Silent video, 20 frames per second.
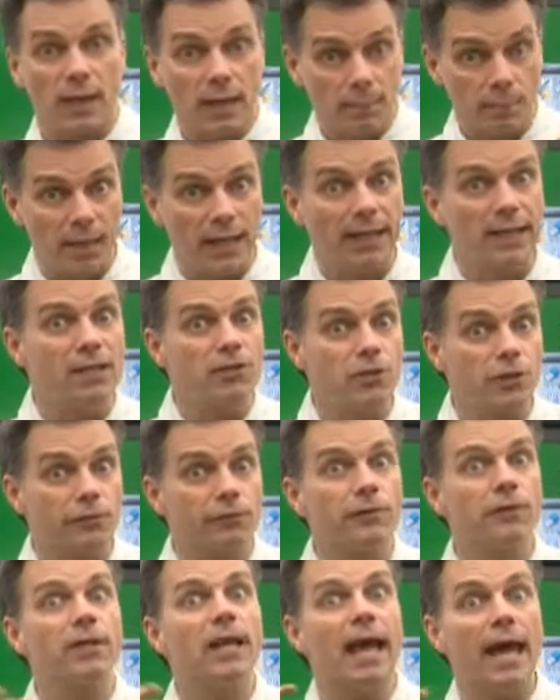Many
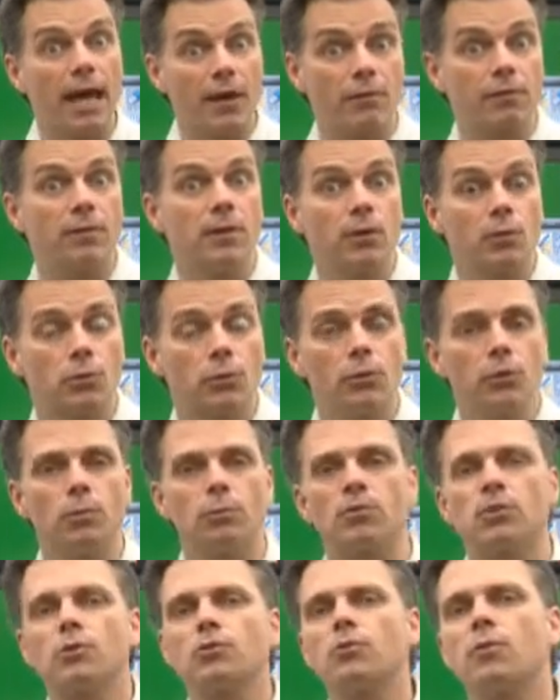different ethnic
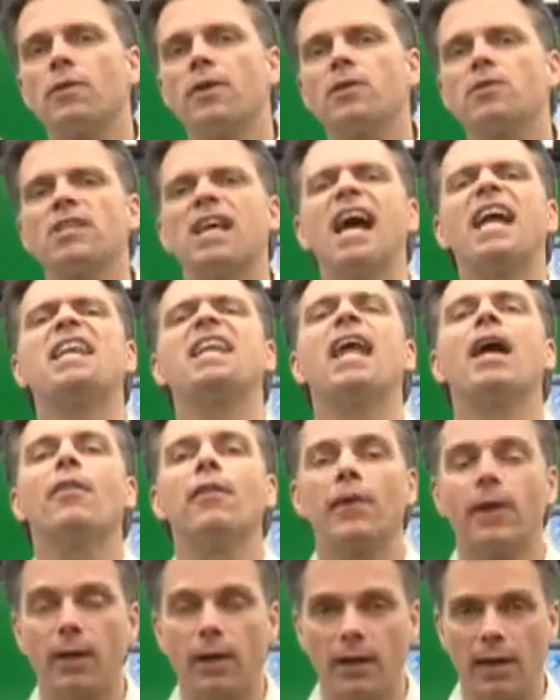groups. So there's
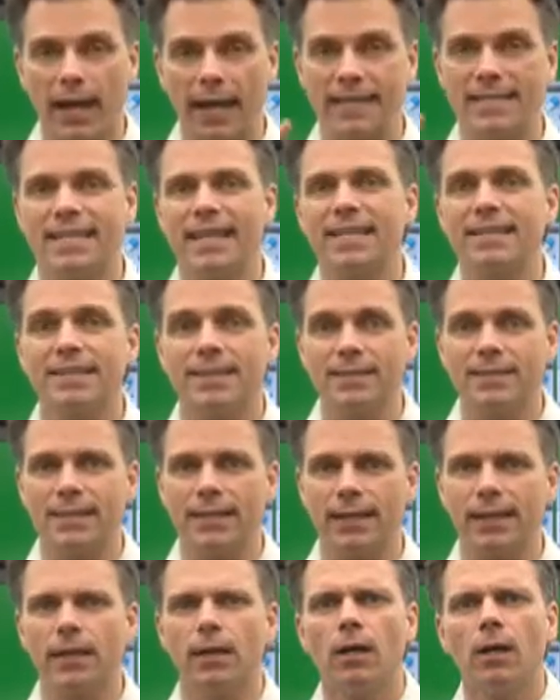another
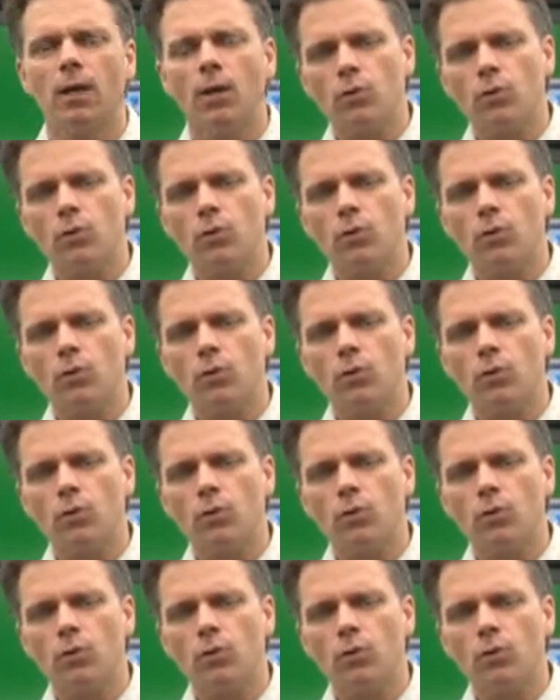identity.